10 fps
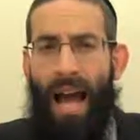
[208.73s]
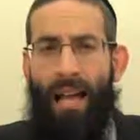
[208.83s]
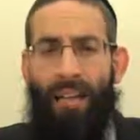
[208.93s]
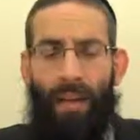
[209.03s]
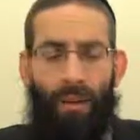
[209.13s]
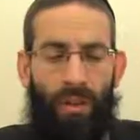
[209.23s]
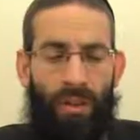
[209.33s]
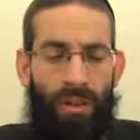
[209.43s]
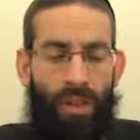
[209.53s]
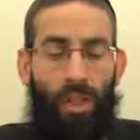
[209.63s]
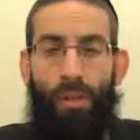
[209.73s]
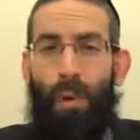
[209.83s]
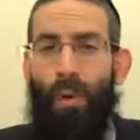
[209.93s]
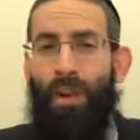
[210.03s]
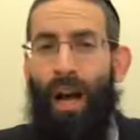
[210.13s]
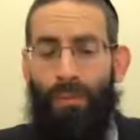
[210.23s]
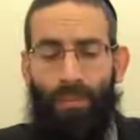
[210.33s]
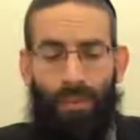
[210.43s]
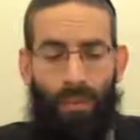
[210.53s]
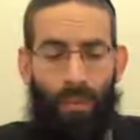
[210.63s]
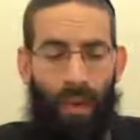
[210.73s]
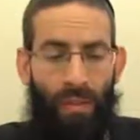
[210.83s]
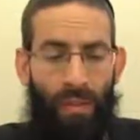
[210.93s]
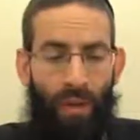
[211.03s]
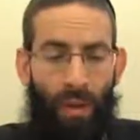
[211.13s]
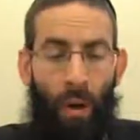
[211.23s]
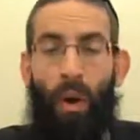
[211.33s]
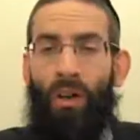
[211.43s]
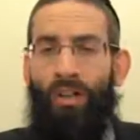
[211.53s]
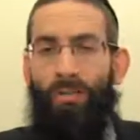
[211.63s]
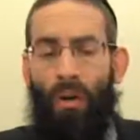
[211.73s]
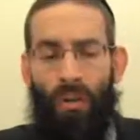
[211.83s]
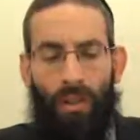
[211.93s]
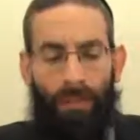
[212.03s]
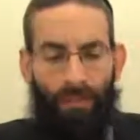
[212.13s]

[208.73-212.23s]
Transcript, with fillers: and they would uh, smoke it up with uh, oil smoke